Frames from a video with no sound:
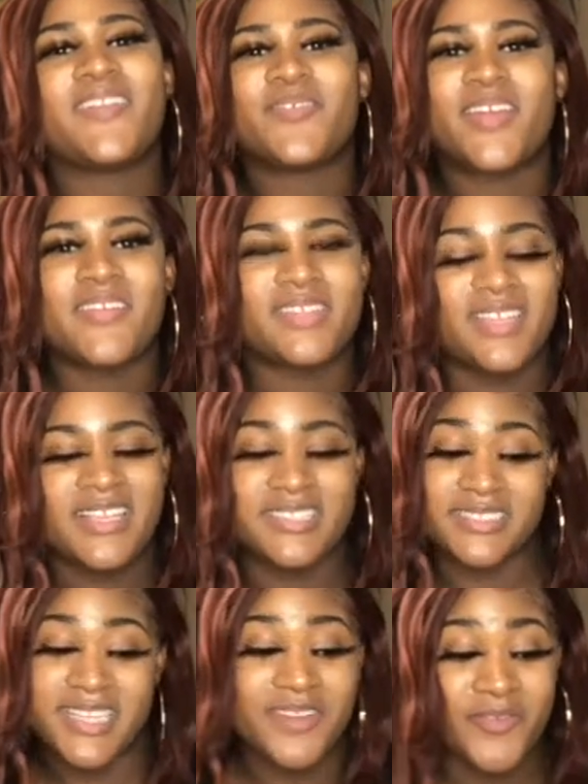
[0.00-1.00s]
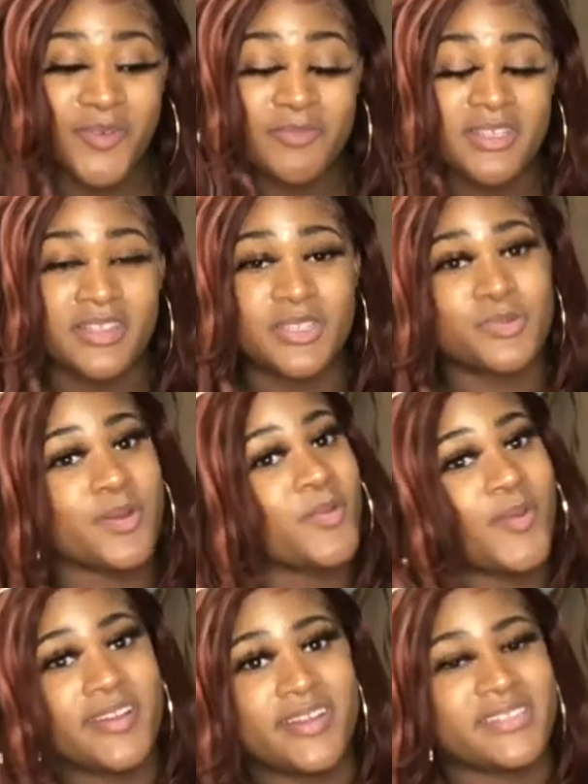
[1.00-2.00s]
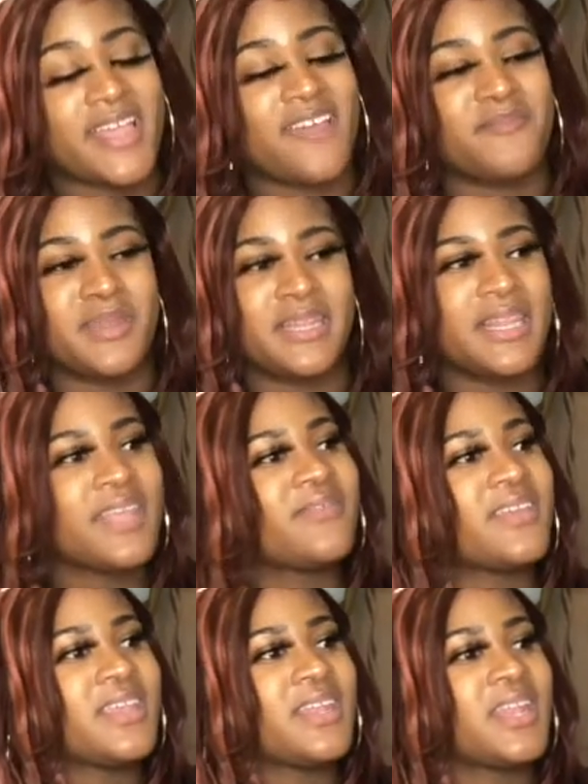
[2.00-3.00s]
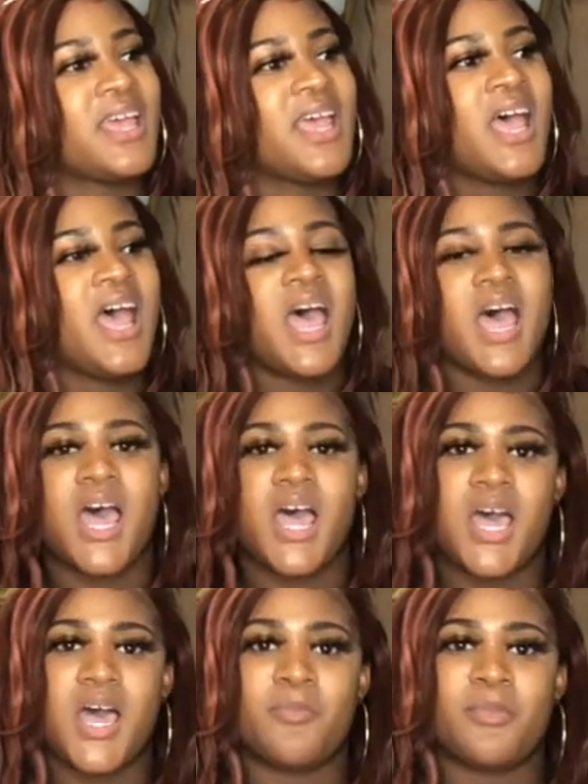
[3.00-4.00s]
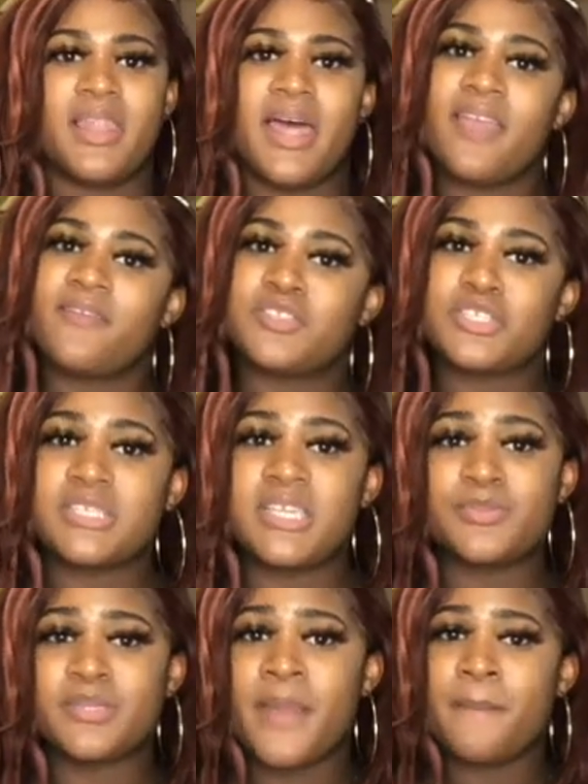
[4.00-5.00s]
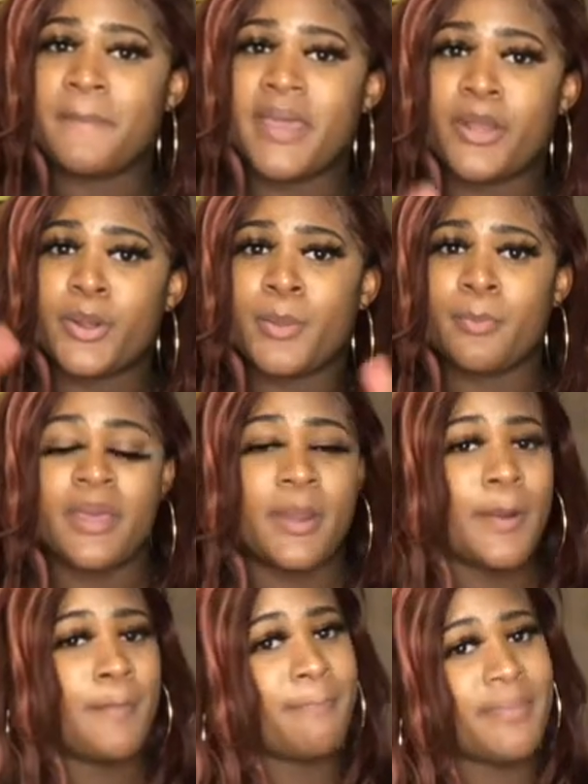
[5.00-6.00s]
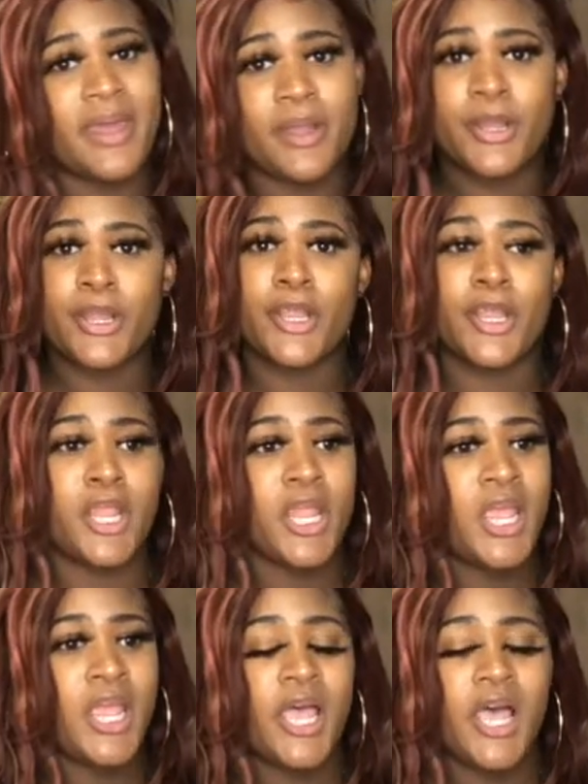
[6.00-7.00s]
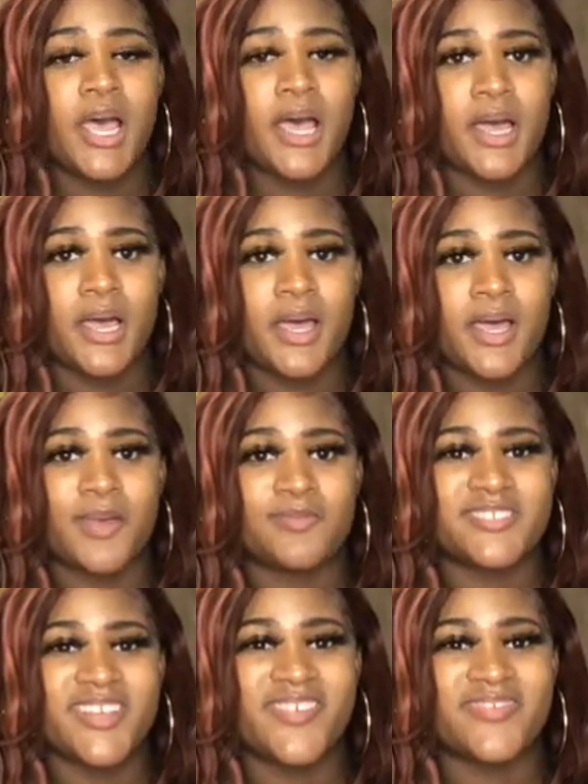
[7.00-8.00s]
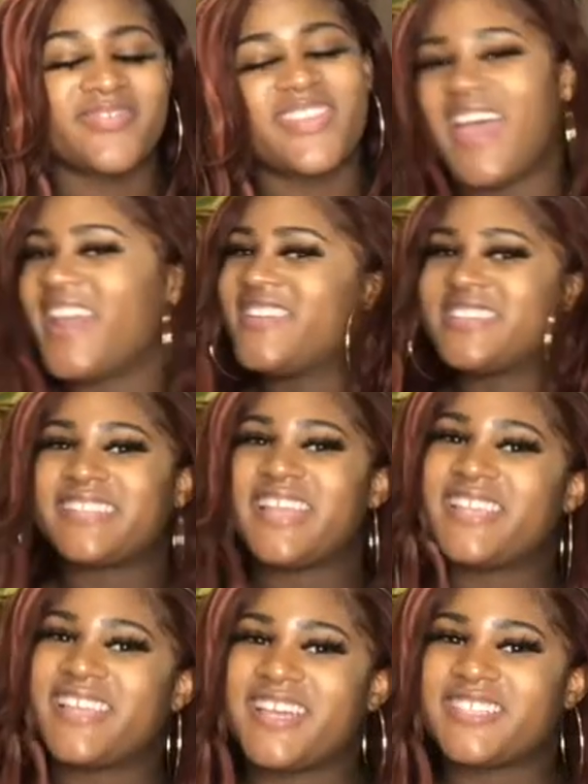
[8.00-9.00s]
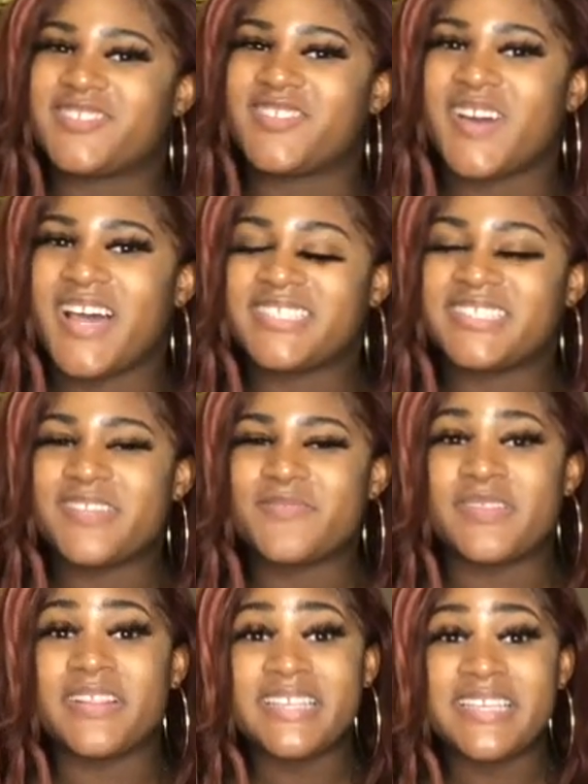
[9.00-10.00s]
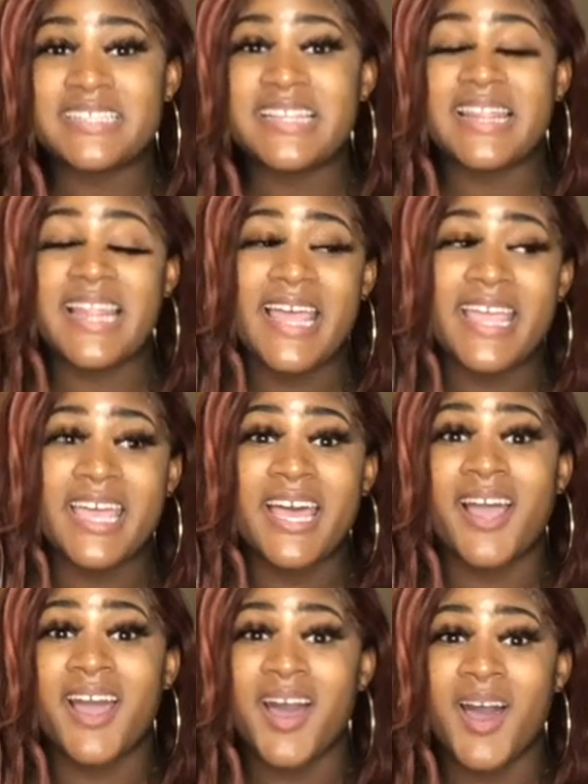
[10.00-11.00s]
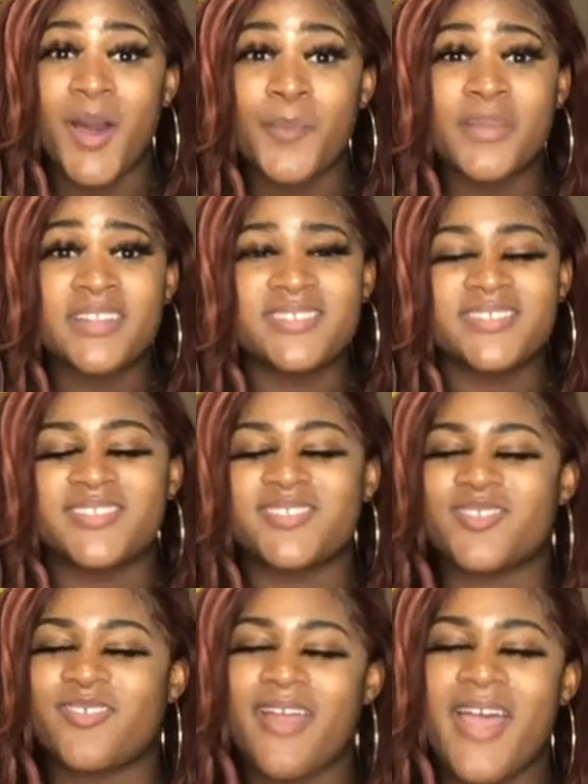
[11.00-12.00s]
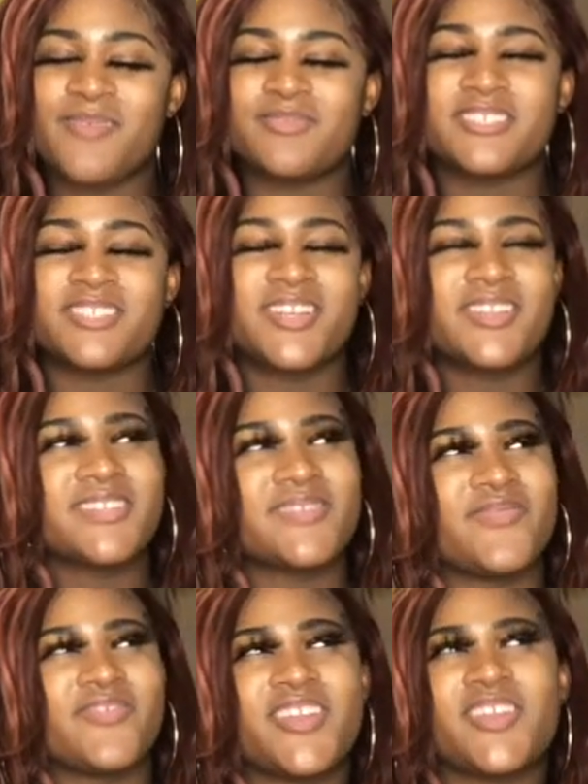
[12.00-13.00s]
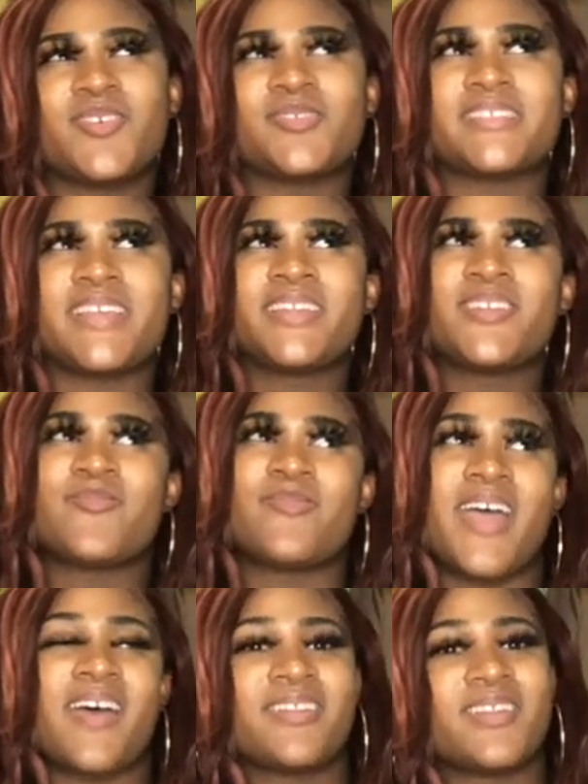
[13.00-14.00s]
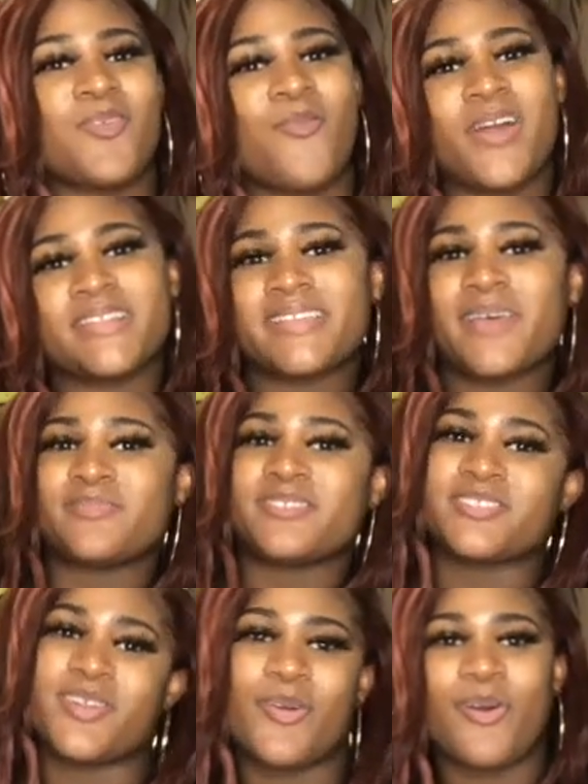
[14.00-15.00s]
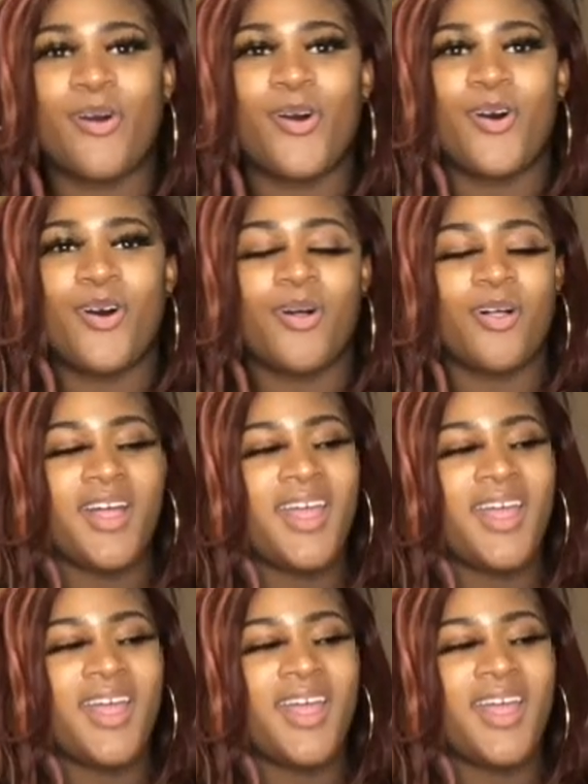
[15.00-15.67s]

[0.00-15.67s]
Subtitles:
for everything He's done for me in the 21 years I've been living. Life just keeps getting better and better and better. So anyways, thank you guys for watching. Please like, comment, subscribe, share this video, send it around in your WhatsApp circle.